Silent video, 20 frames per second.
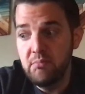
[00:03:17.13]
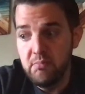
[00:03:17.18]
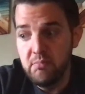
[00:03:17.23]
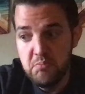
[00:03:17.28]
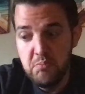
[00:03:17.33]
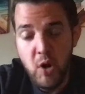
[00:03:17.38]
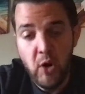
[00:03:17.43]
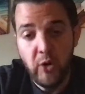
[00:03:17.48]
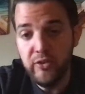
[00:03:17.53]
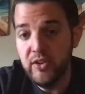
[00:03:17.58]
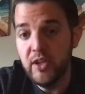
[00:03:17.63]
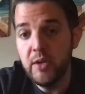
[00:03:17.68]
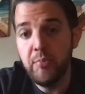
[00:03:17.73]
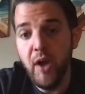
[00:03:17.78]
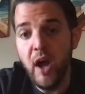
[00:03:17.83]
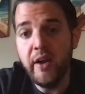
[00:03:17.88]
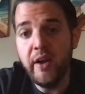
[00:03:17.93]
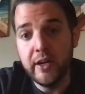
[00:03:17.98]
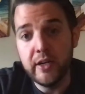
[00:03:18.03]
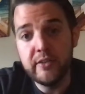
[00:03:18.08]
mostly
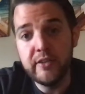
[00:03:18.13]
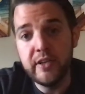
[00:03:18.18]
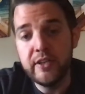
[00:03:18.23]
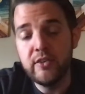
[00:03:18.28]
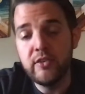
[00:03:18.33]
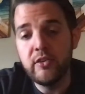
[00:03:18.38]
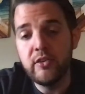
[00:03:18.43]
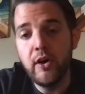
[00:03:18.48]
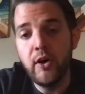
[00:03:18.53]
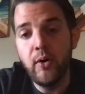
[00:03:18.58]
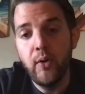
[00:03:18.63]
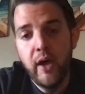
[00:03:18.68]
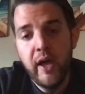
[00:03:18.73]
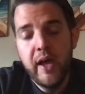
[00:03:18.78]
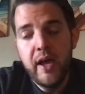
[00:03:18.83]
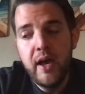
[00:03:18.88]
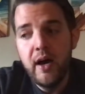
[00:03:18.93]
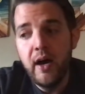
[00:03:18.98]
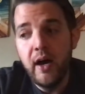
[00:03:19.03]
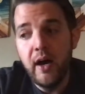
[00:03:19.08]
product, and so
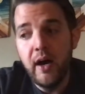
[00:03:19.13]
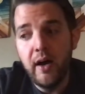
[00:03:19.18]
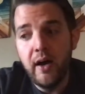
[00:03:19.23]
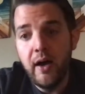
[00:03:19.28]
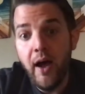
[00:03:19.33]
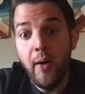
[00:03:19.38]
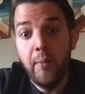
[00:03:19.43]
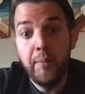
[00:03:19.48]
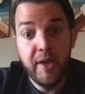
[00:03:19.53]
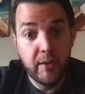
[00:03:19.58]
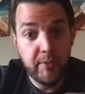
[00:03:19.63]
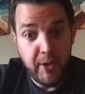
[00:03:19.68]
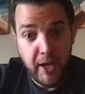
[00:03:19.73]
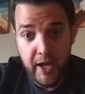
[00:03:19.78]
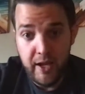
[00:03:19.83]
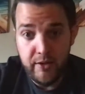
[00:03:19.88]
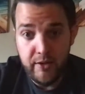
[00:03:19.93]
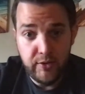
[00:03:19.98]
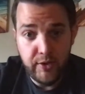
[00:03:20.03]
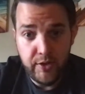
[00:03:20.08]
I'll be able to
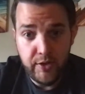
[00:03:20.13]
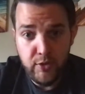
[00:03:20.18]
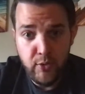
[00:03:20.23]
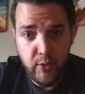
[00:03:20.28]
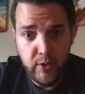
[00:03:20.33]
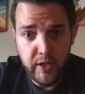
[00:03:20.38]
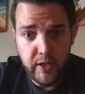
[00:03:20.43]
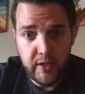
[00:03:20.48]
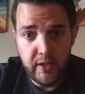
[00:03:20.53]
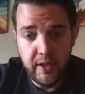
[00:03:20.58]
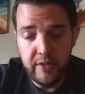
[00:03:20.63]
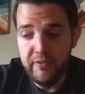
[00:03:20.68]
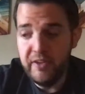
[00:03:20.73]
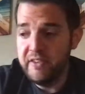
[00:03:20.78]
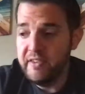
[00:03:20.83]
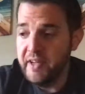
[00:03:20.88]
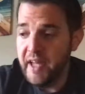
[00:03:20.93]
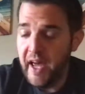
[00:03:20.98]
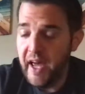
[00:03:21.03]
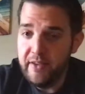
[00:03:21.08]
handle it accordingly. If it's
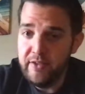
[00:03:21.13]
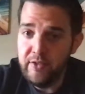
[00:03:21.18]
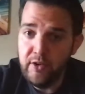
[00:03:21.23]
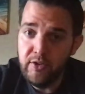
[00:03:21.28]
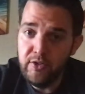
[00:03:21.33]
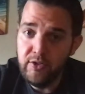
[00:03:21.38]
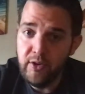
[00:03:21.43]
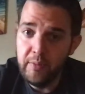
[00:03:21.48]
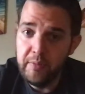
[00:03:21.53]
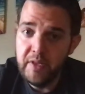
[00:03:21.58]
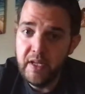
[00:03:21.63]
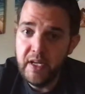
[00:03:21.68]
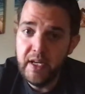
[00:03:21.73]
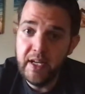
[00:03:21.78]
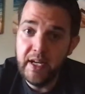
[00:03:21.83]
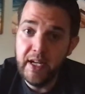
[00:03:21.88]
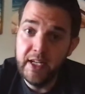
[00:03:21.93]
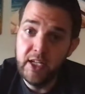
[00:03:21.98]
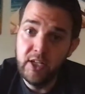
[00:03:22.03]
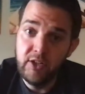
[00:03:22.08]
an acid or something and
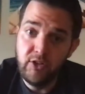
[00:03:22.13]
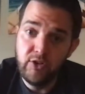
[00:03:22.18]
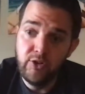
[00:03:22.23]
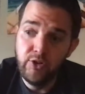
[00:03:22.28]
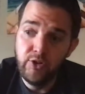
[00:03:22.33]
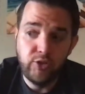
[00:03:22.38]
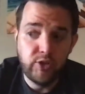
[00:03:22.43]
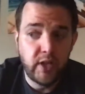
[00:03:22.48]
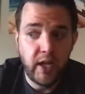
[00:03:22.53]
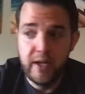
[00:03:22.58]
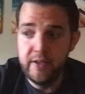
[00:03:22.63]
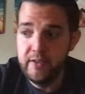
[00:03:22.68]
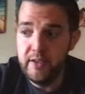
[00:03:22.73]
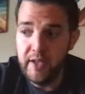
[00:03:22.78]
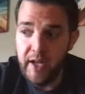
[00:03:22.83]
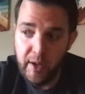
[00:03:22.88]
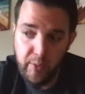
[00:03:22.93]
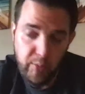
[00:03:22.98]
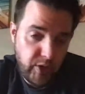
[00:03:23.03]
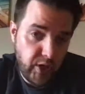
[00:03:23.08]
I need to neutralize it,
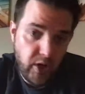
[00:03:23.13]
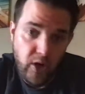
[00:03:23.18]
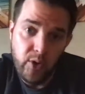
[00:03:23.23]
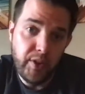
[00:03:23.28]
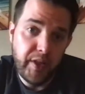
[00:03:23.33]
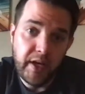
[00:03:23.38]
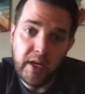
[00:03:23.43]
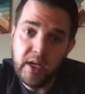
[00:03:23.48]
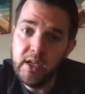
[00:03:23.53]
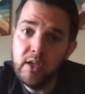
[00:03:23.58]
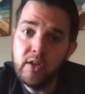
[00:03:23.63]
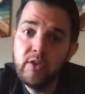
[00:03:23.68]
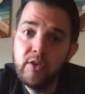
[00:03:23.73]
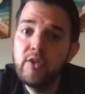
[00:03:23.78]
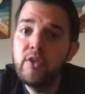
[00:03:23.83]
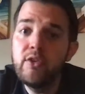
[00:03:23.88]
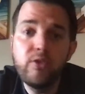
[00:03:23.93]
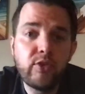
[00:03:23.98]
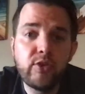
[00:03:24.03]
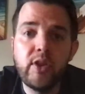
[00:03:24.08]
I would know that I need to
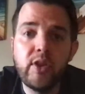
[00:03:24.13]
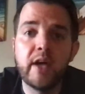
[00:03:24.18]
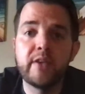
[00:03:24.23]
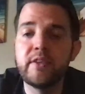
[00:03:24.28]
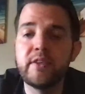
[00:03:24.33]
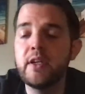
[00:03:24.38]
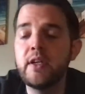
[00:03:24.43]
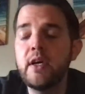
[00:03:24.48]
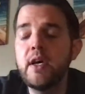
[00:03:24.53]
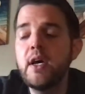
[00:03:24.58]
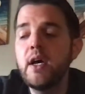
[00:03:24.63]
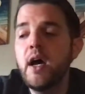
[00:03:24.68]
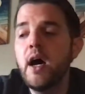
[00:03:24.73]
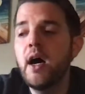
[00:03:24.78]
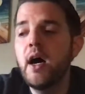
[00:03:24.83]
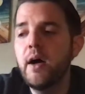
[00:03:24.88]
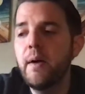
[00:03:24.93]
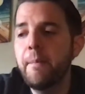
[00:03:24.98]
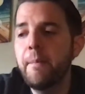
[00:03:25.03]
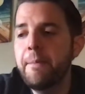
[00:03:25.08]
neutralize it.
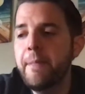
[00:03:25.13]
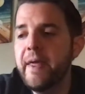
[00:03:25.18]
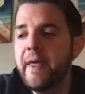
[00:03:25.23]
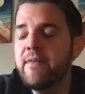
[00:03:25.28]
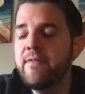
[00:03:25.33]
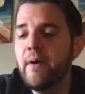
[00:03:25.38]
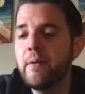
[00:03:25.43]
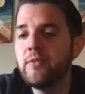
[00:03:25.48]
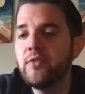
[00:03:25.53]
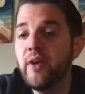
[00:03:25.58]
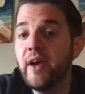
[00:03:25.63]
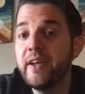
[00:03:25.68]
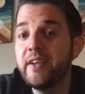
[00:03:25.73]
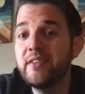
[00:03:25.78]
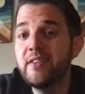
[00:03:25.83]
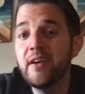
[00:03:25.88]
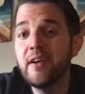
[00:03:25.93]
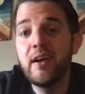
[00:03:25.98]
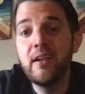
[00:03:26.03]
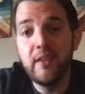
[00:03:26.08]
If I'm trying
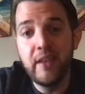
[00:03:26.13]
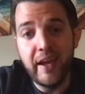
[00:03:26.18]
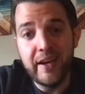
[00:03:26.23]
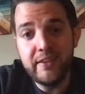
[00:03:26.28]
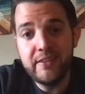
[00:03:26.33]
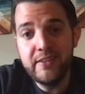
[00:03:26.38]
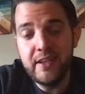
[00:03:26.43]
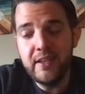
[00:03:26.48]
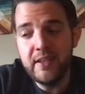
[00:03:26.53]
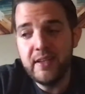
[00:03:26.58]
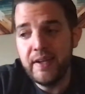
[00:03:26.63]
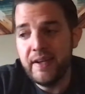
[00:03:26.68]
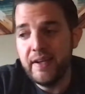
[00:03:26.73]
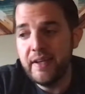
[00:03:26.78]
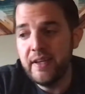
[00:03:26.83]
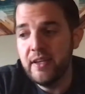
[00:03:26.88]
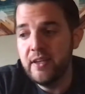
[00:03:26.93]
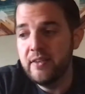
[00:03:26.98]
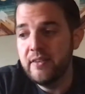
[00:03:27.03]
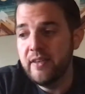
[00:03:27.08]
to collect it, then I
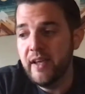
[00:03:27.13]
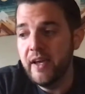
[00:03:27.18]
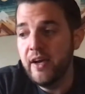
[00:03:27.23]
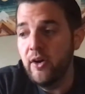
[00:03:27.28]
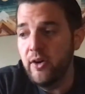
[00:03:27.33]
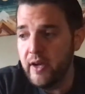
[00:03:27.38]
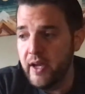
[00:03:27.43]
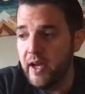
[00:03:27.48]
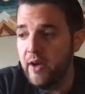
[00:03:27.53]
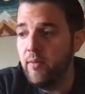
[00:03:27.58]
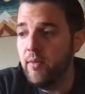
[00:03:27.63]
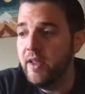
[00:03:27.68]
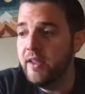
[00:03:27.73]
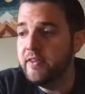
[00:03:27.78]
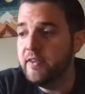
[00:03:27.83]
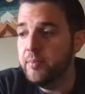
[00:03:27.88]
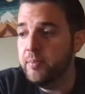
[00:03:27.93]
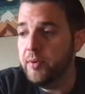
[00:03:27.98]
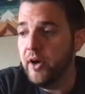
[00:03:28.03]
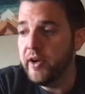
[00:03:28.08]
could say, okay, well,
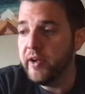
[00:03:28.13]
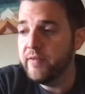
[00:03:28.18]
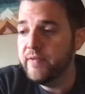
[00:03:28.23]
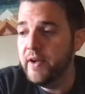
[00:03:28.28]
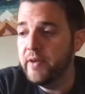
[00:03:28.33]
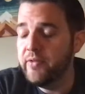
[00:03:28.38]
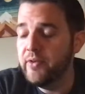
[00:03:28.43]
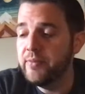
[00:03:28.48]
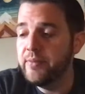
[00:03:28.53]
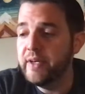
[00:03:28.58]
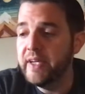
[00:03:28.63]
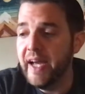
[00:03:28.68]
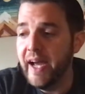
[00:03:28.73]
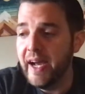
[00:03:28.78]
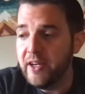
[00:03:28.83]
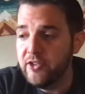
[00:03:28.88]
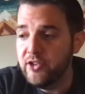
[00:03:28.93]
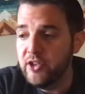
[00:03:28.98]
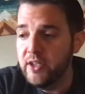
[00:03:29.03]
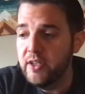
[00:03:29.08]
it's a product favored
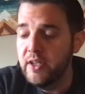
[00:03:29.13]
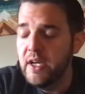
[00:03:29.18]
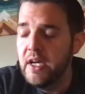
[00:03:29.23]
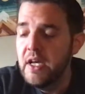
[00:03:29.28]
reaction,